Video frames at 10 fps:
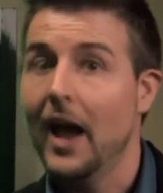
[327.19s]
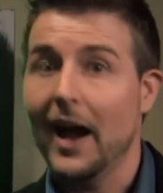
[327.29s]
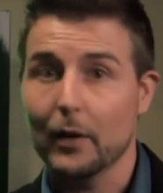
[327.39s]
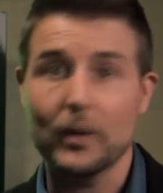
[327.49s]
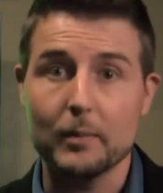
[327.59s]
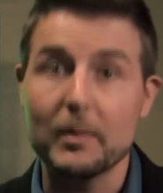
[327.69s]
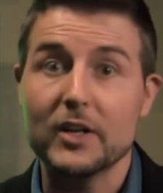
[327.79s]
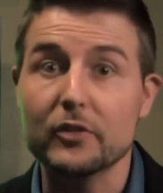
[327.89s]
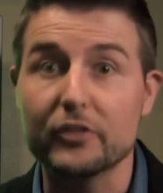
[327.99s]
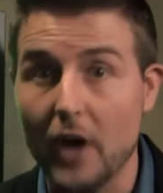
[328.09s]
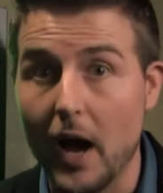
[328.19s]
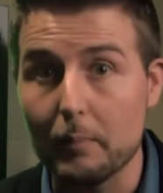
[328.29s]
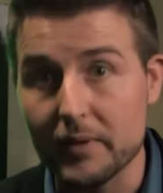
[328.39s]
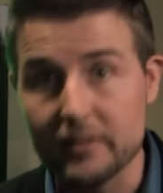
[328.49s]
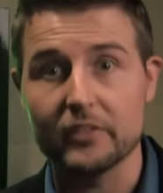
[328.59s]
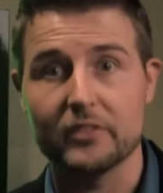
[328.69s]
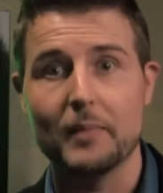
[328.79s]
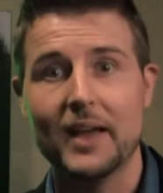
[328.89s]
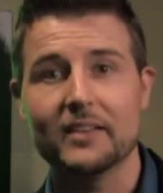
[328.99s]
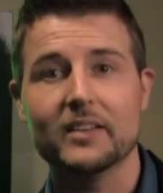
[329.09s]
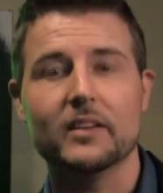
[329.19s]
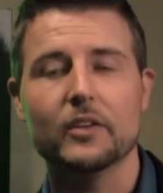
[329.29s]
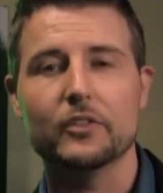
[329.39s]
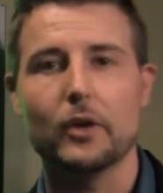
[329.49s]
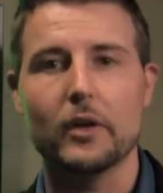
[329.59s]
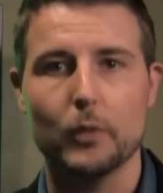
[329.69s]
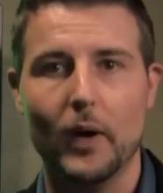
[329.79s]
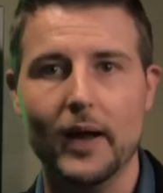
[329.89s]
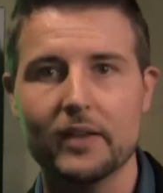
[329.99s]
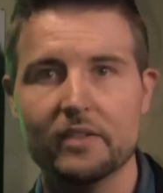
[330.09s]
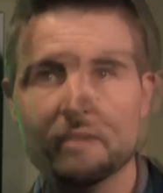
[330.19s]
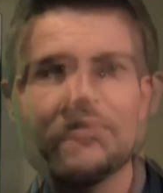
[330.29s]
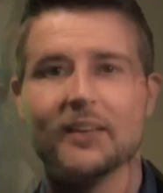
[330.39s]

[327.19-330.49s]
I recommend you stop until Symantec tells you otherwise.